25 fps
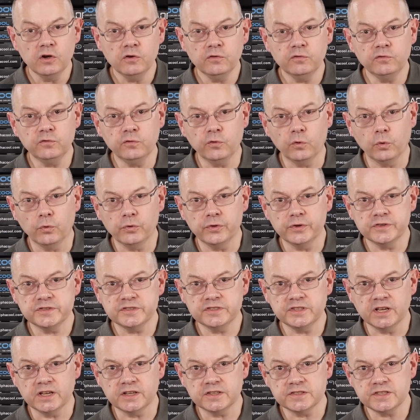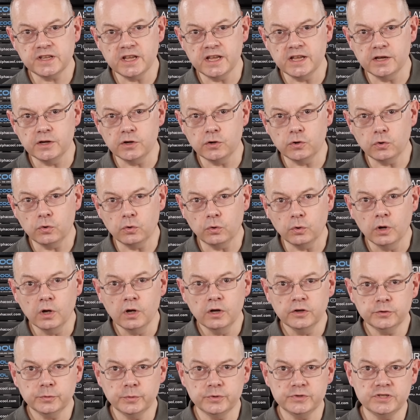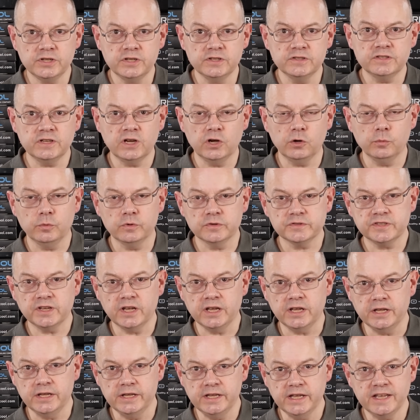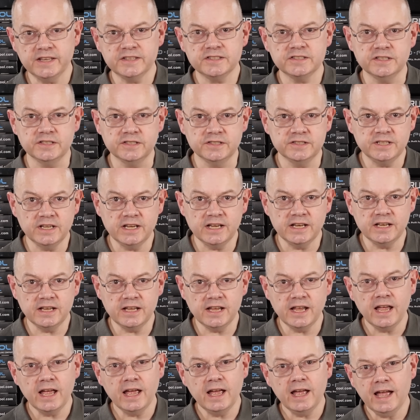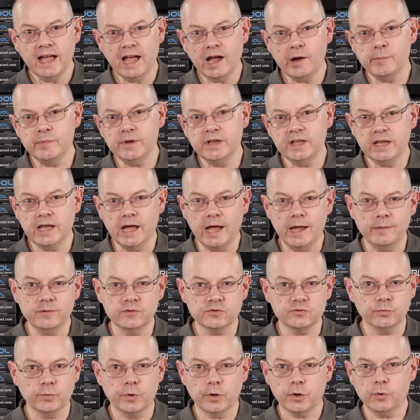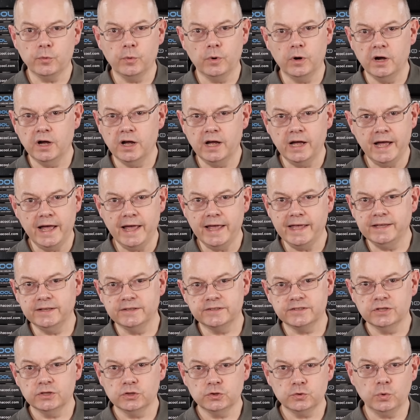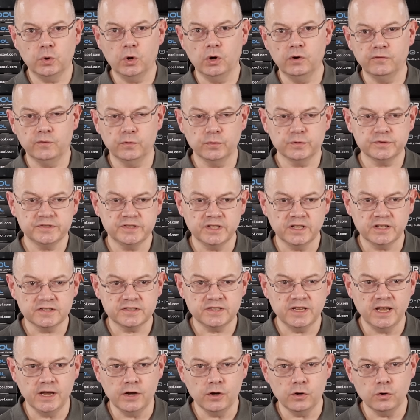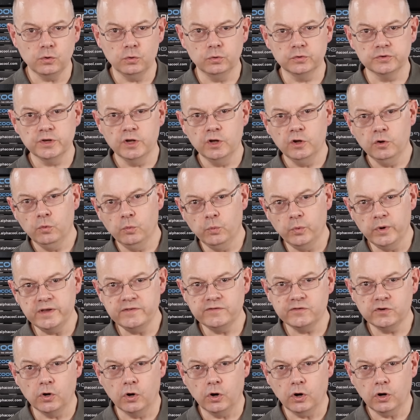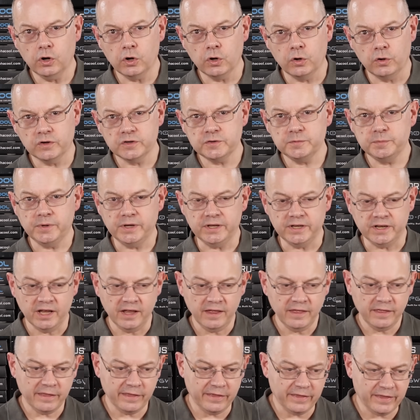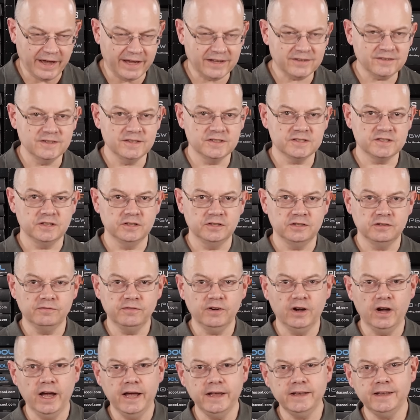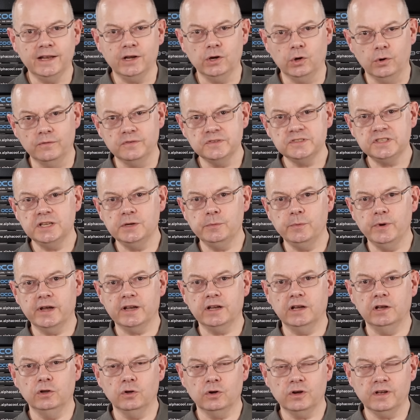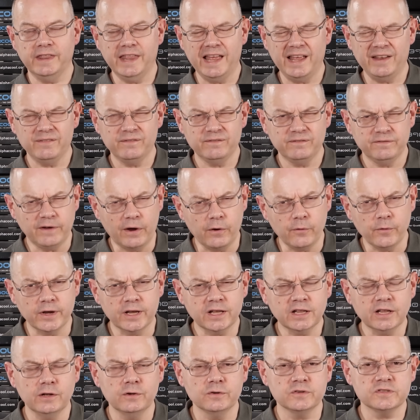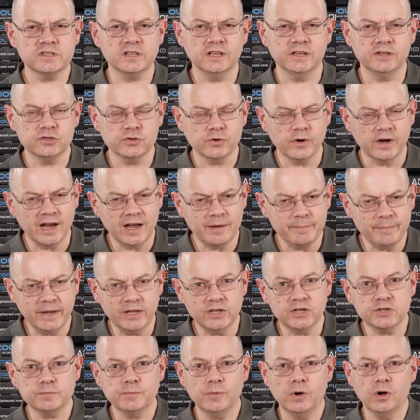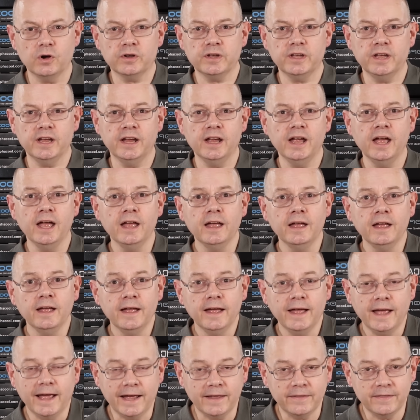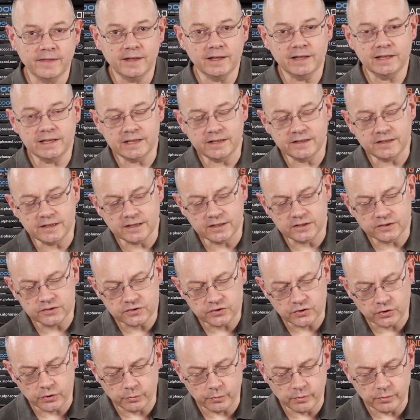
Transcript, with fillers: for the 16 core, to which Intel will say, yes, indeedy, how many games require 8, 12 or 16 cores? We've got clock speed. That is the divide, and obviously we're going to look at that very closely during our benchmarking and then leading into the